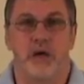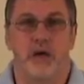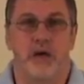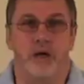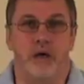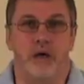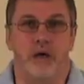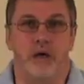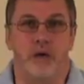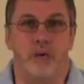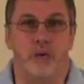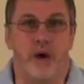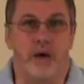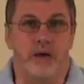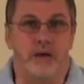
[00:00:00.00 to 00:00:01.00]

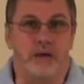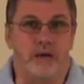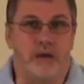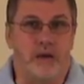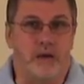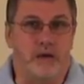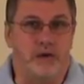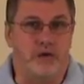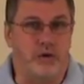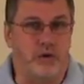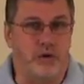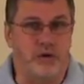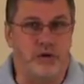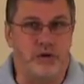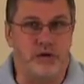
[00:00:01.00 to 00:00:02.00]
while they are
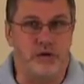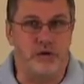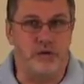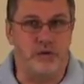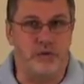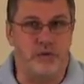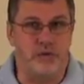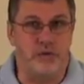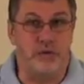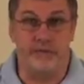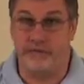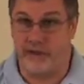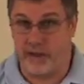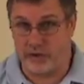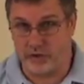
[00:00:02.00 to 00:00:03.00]
talking to the
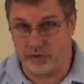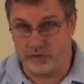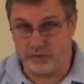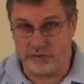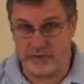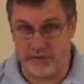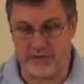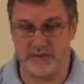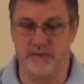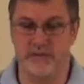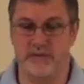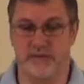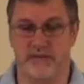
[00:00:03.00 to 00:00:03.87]
flight crew, for instance.